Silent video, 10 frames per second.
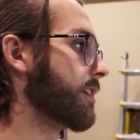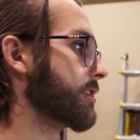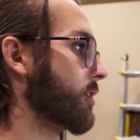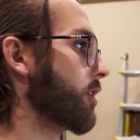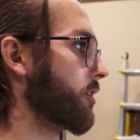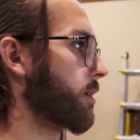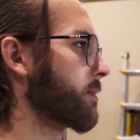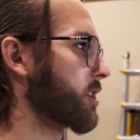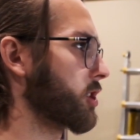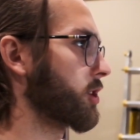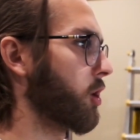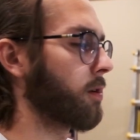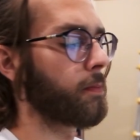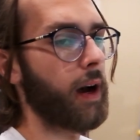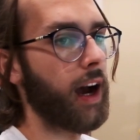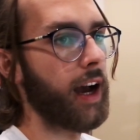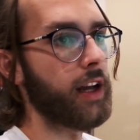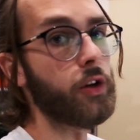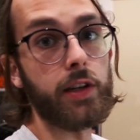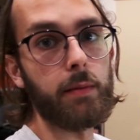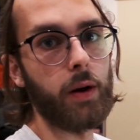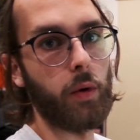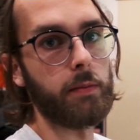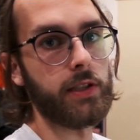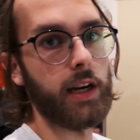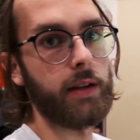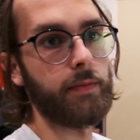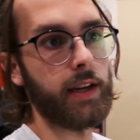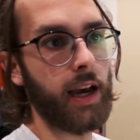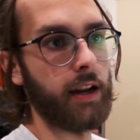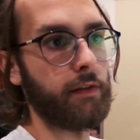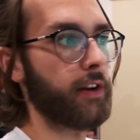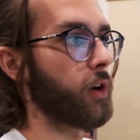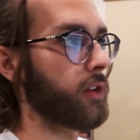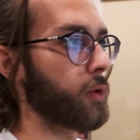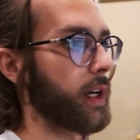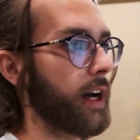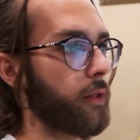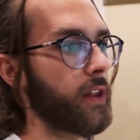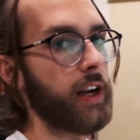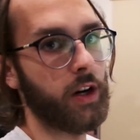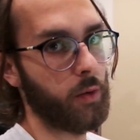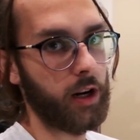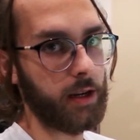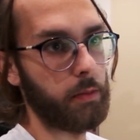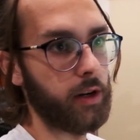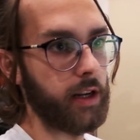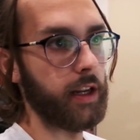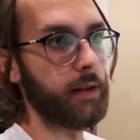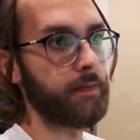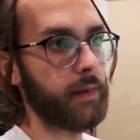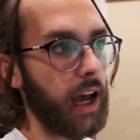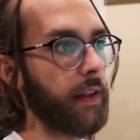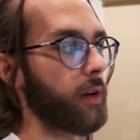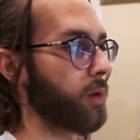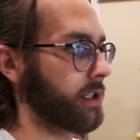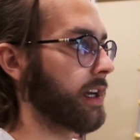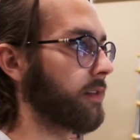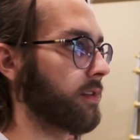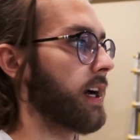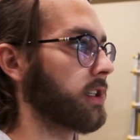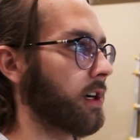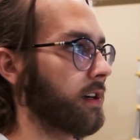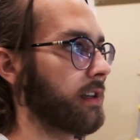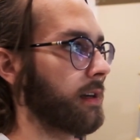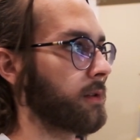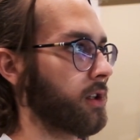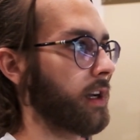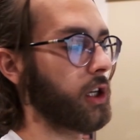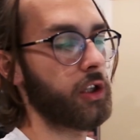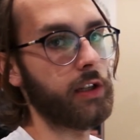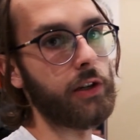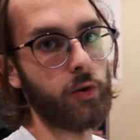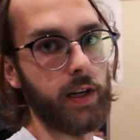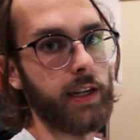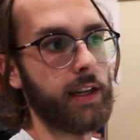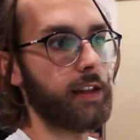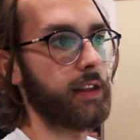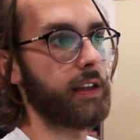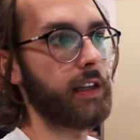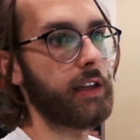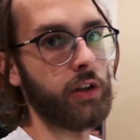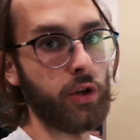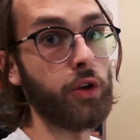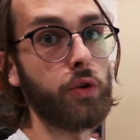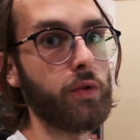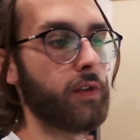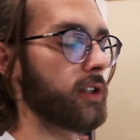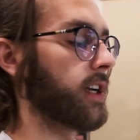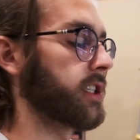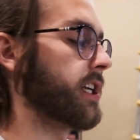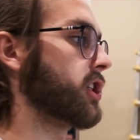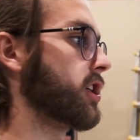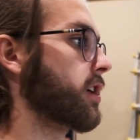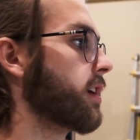So I think I'm gonna start by looking at my website and kind of figuring out the layout there where I can put it in. And then once I have that done, I'm gonna start actually creating the new visualization.